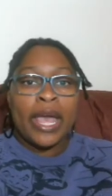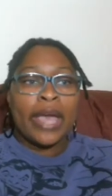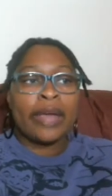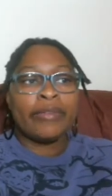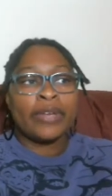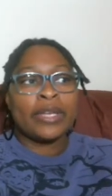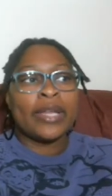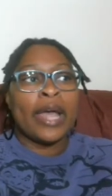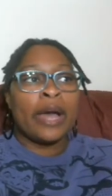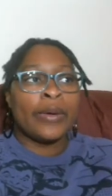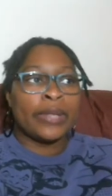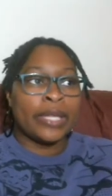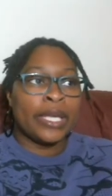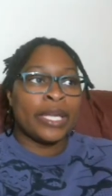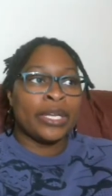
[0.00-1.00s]
Every now
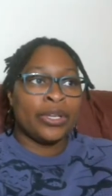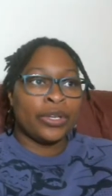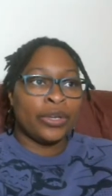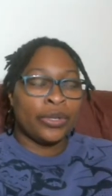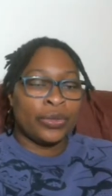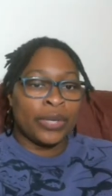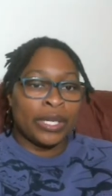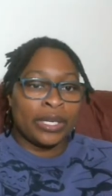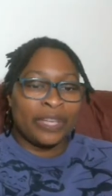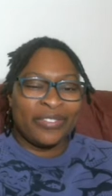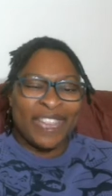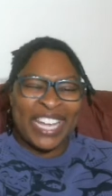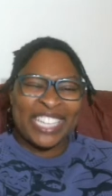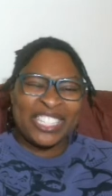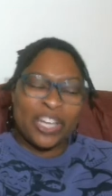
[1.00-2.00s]
and then, you know, you get an
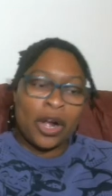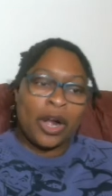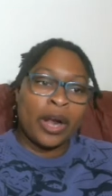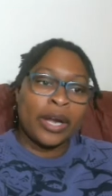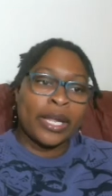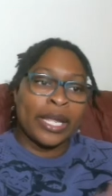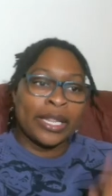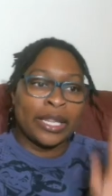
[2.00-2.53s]
advanced A R C.